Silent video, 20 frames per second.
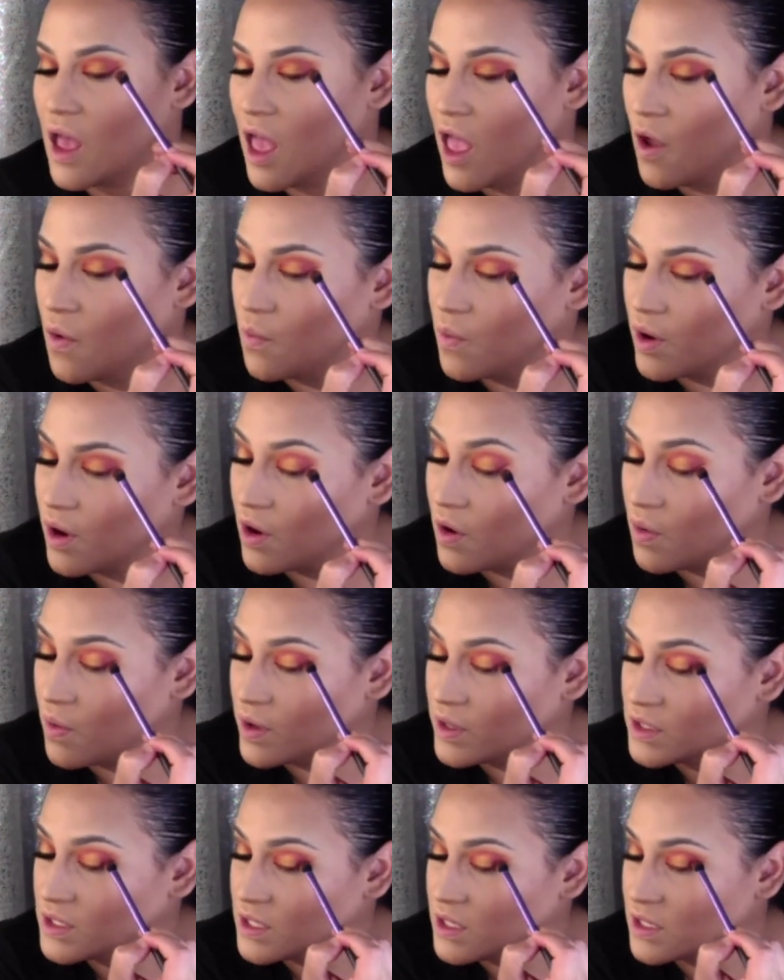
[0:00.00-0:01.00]
And we're
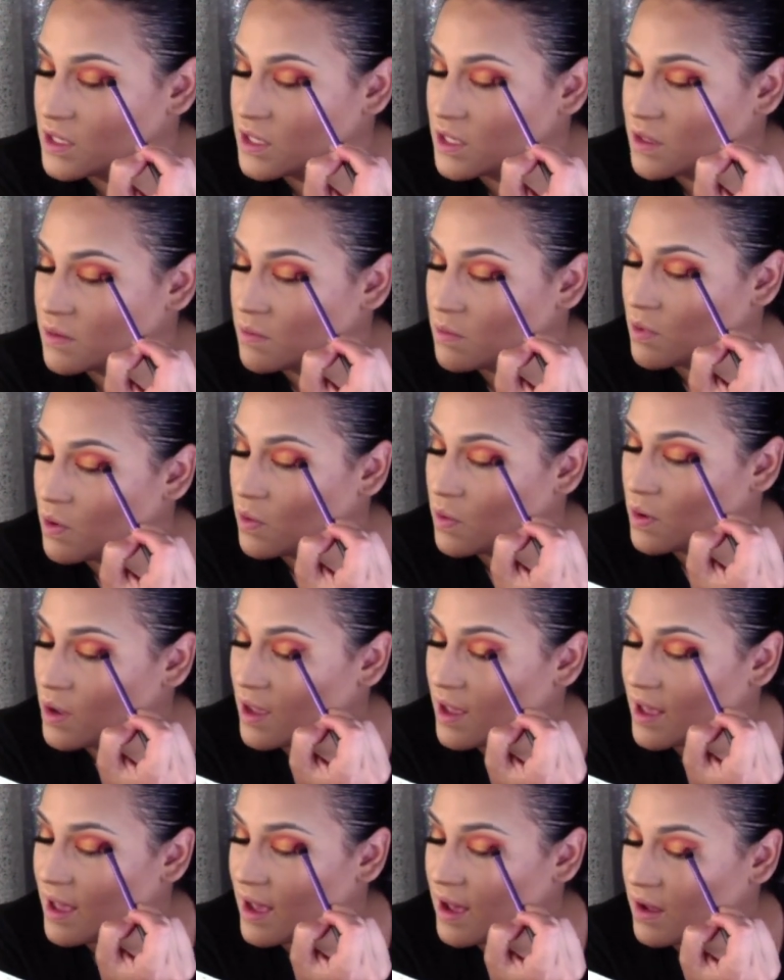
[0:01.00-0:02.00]
going to smoke
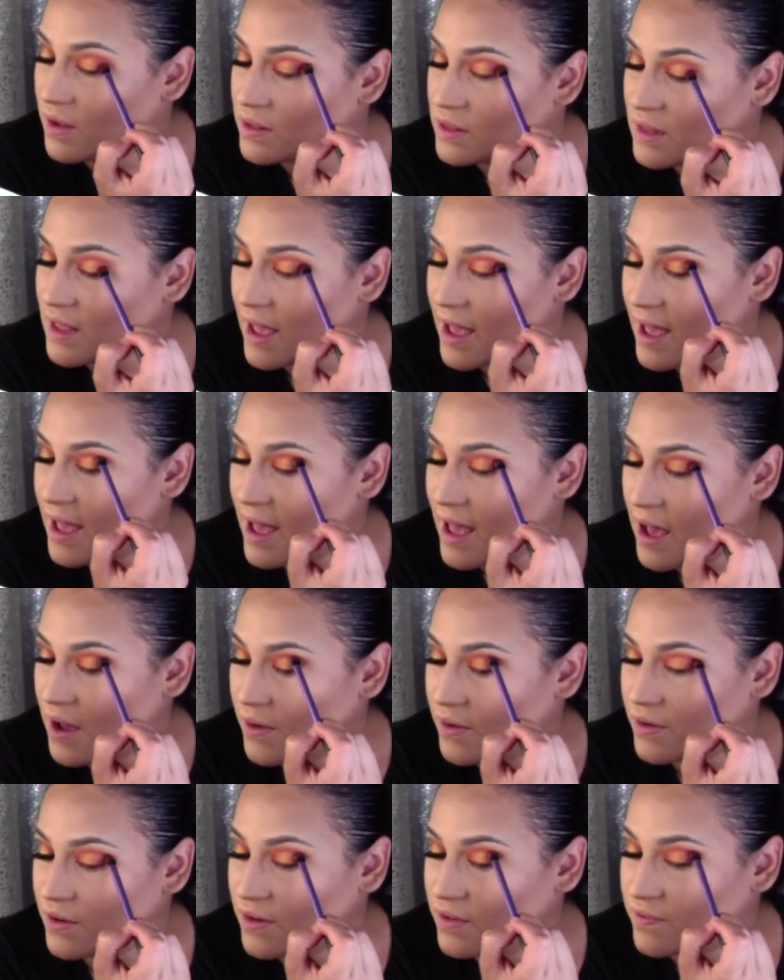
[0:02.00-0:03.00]
out that
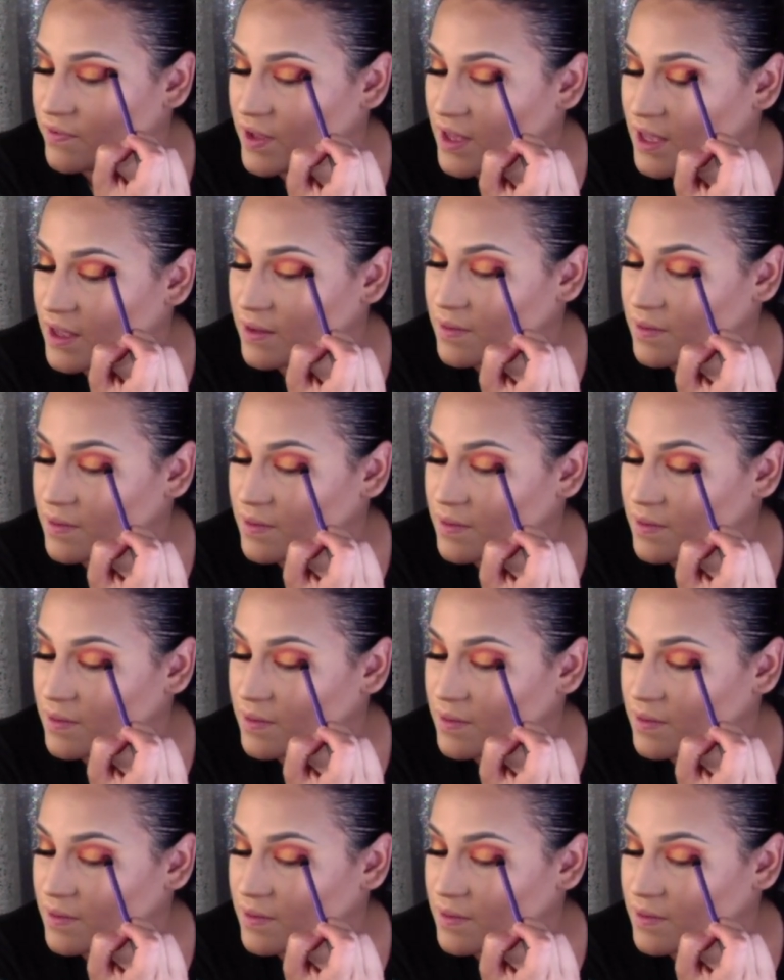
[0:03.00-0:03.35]
outer V.